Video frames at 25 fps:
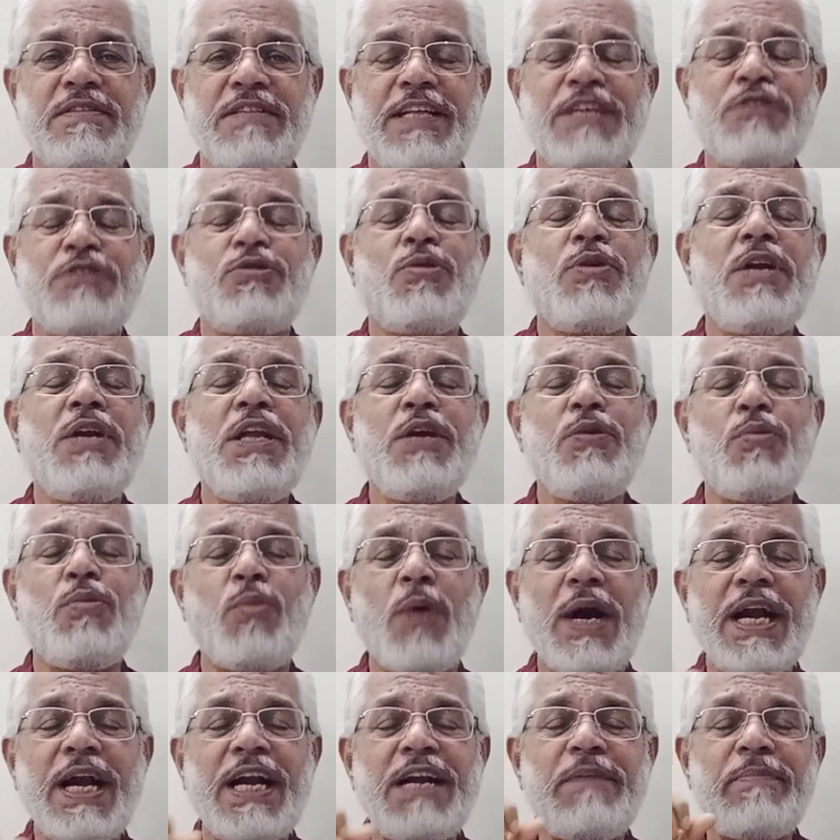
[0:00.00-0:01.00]
There's only
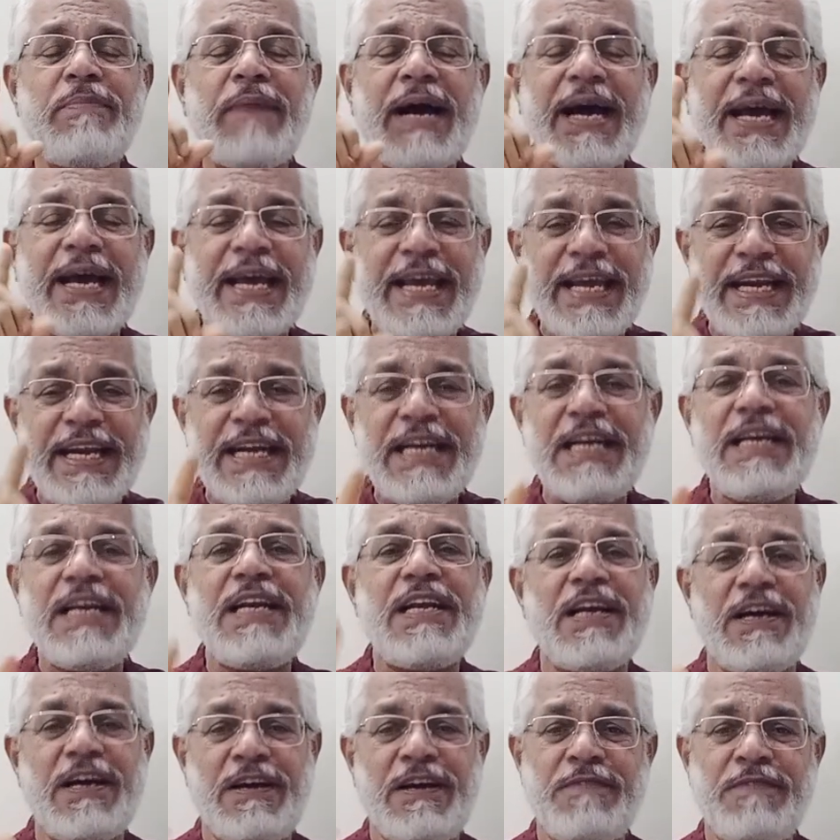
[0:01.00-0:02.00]
one
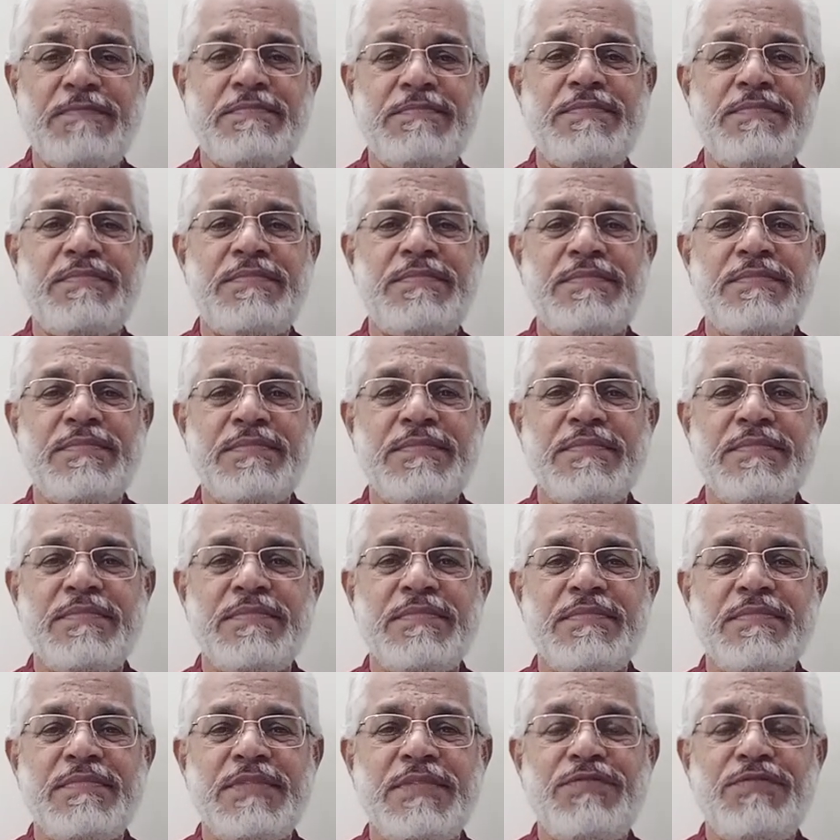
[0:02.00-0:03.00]
mind.
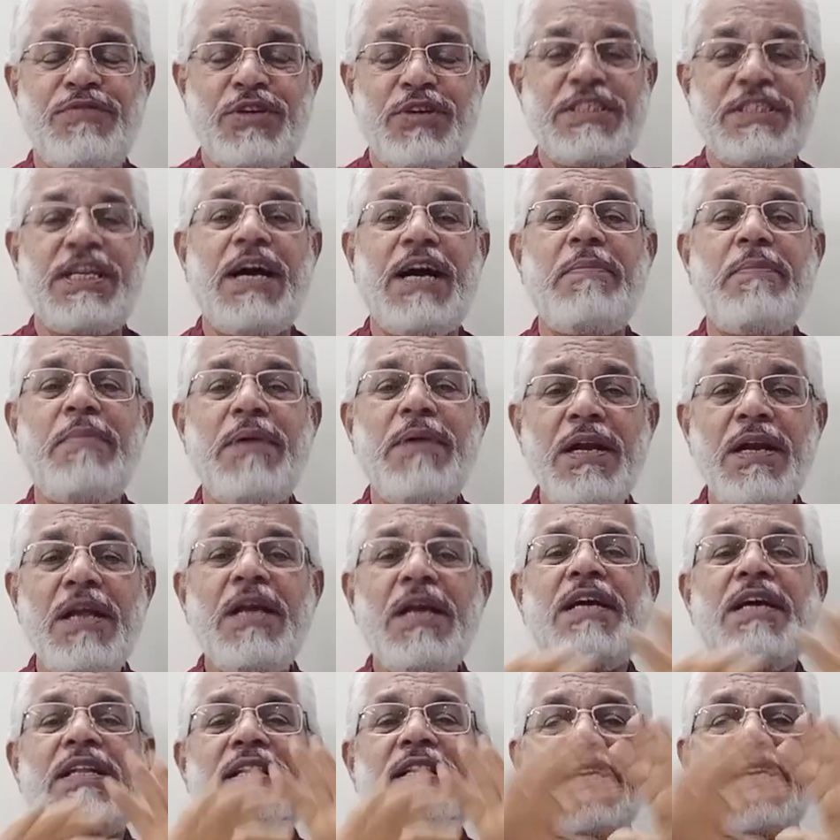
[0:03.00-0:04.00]
For example,
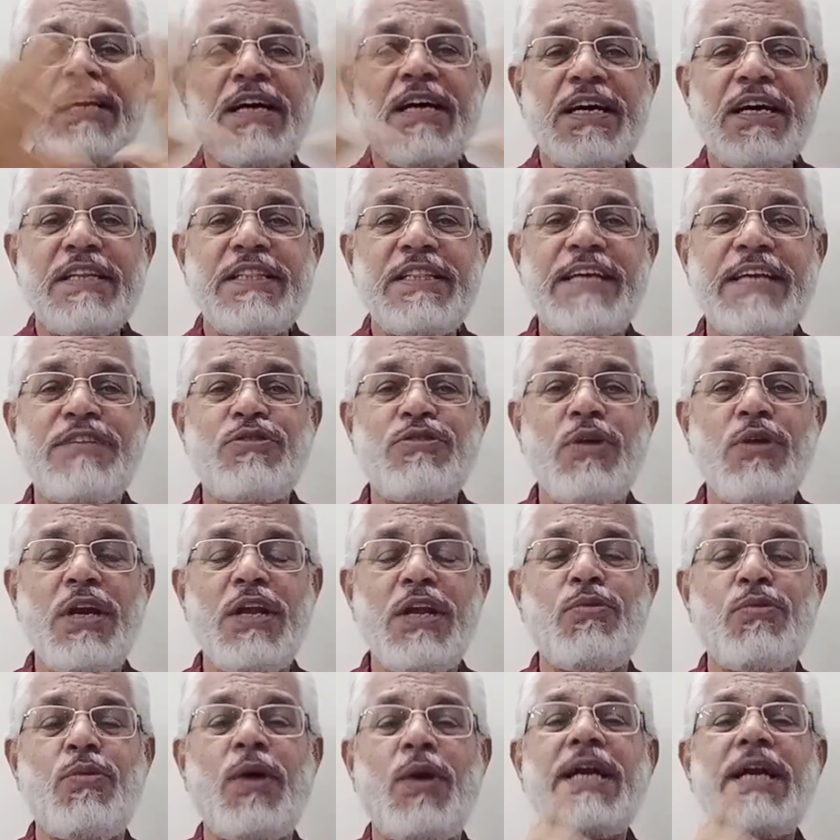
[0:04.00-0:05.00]
the earth has
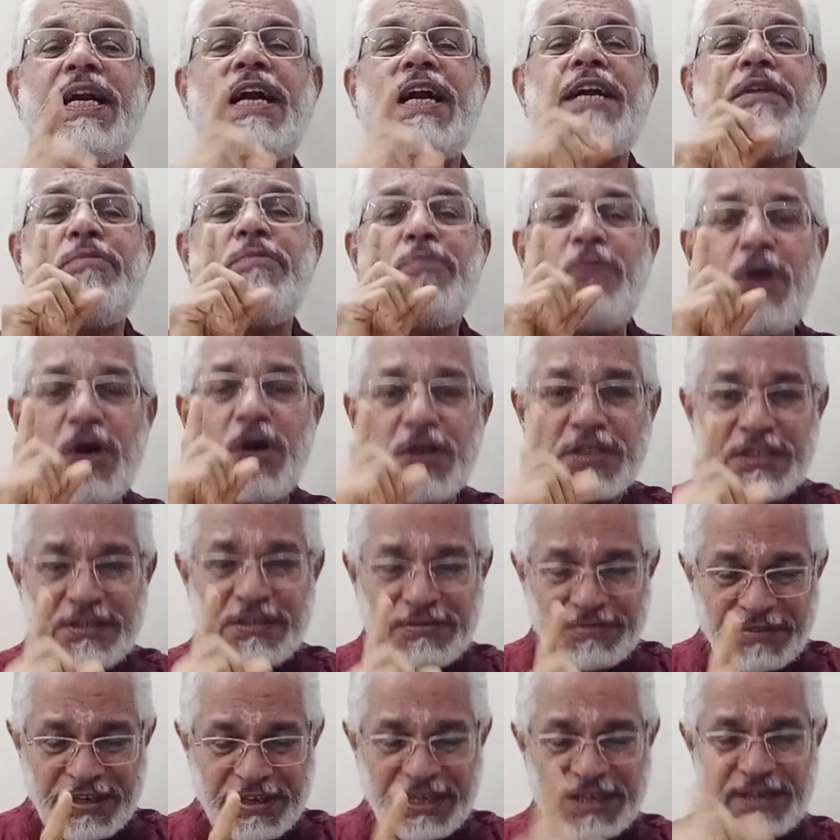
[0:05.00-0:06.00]
only one
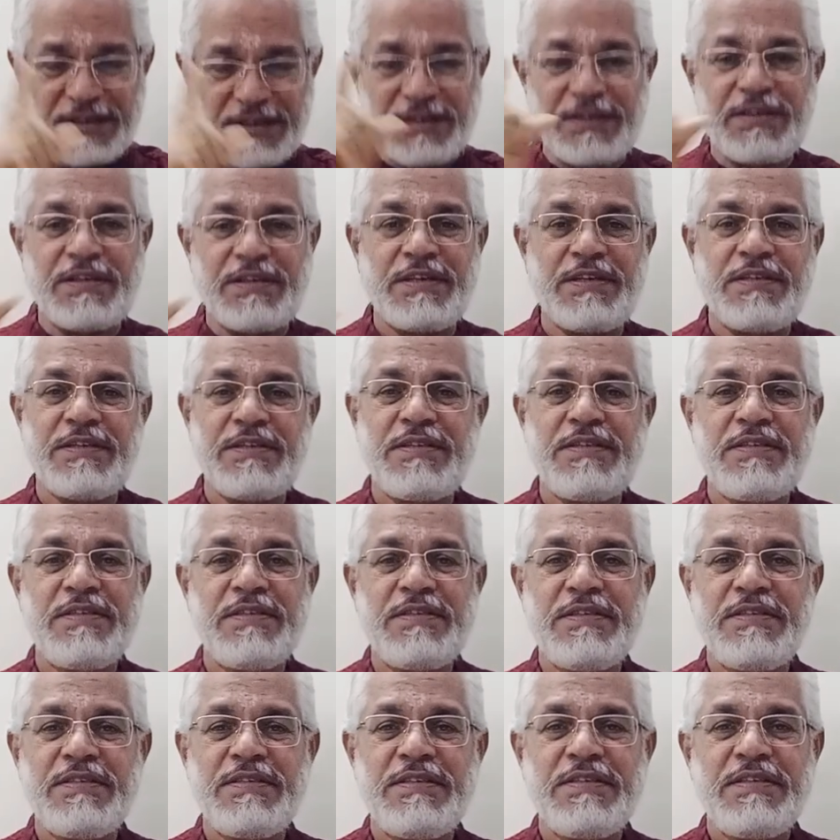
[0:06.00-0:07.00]
atmosphere.
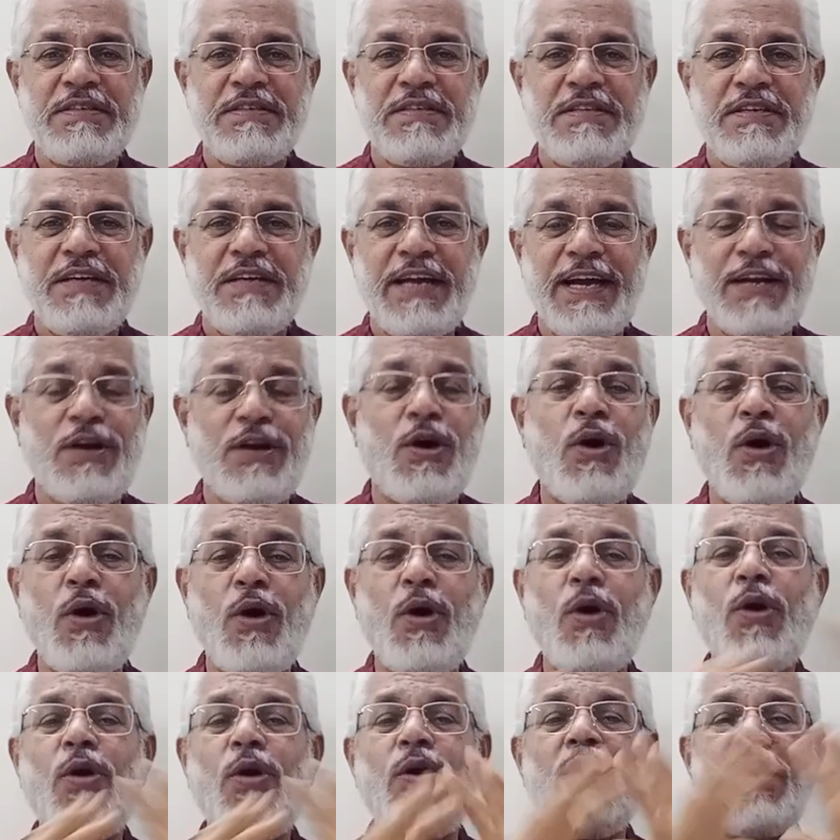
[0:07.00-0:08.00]
And
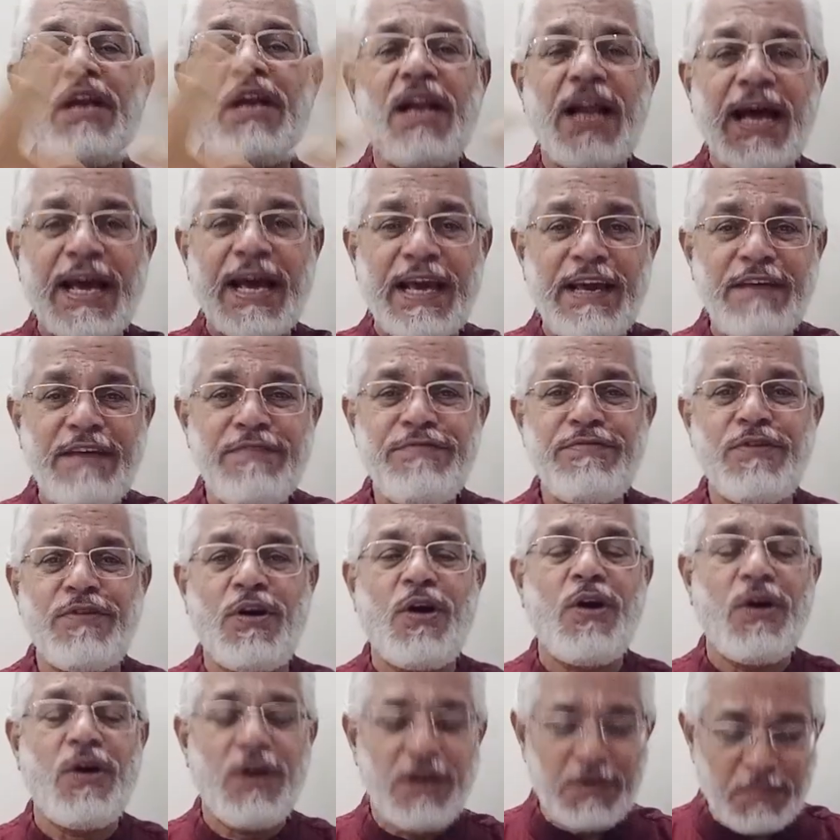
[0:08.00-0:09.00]
all life
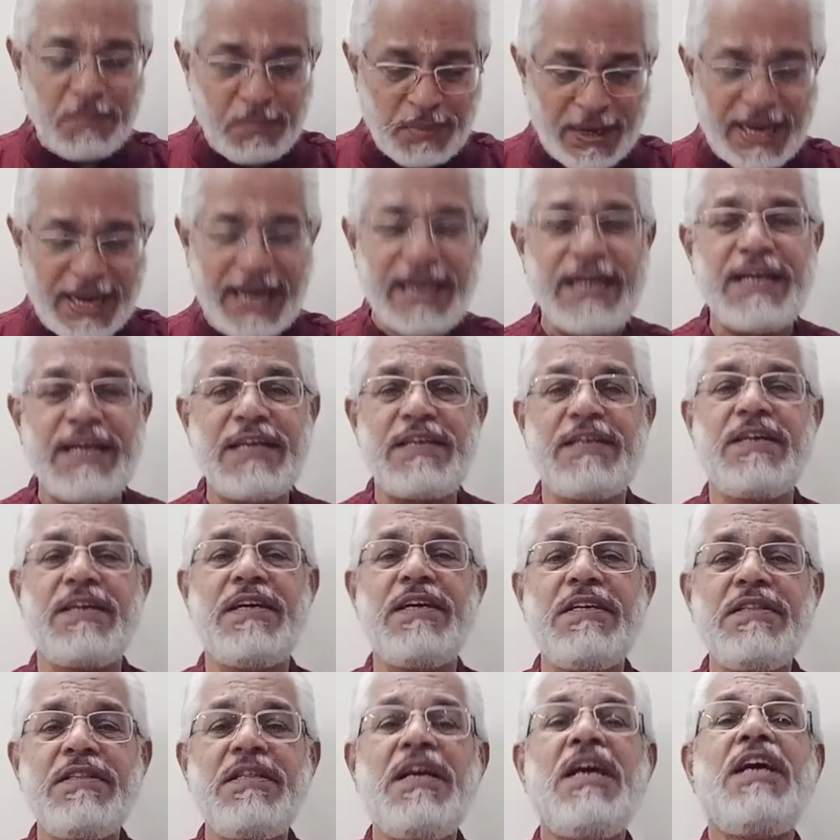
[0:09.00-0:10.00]
on planet
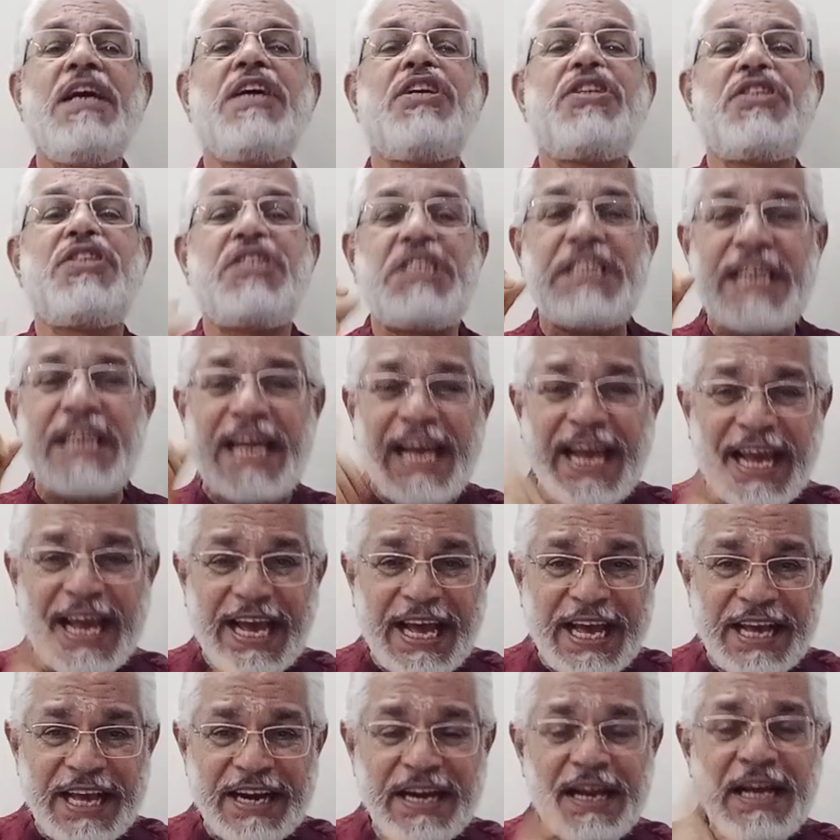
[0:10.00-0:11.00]
earth
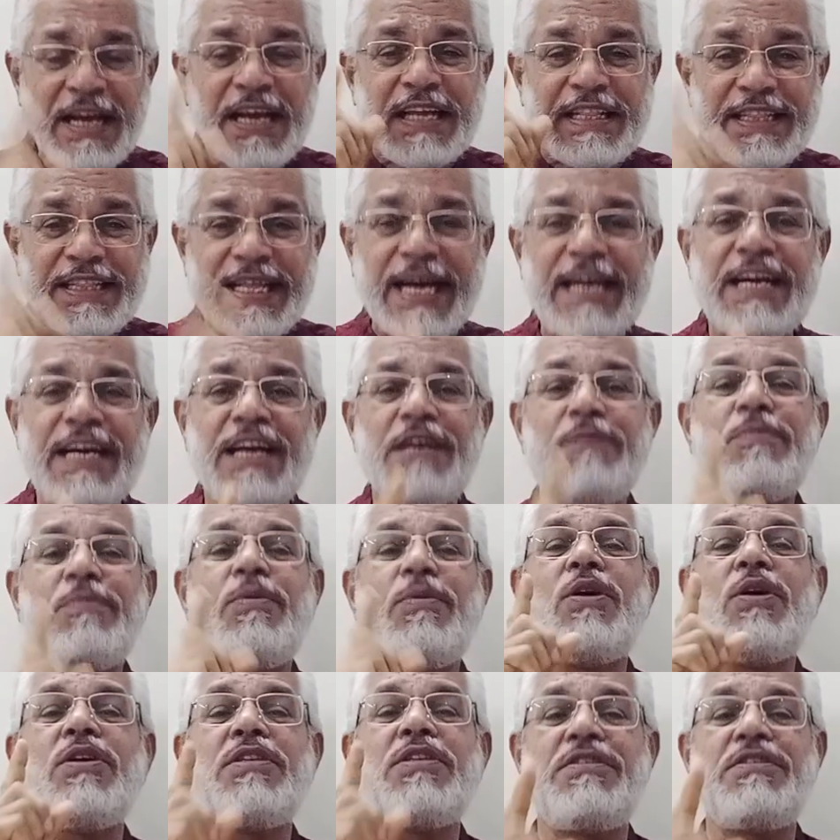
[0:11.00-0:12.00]
share that
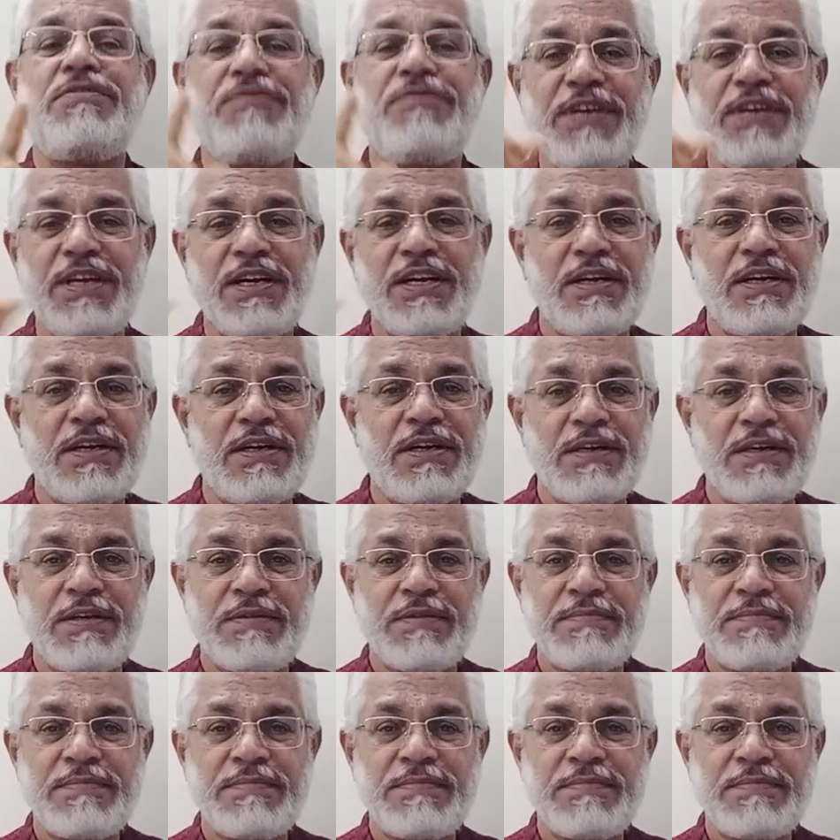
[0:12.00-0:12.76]
atmosphere.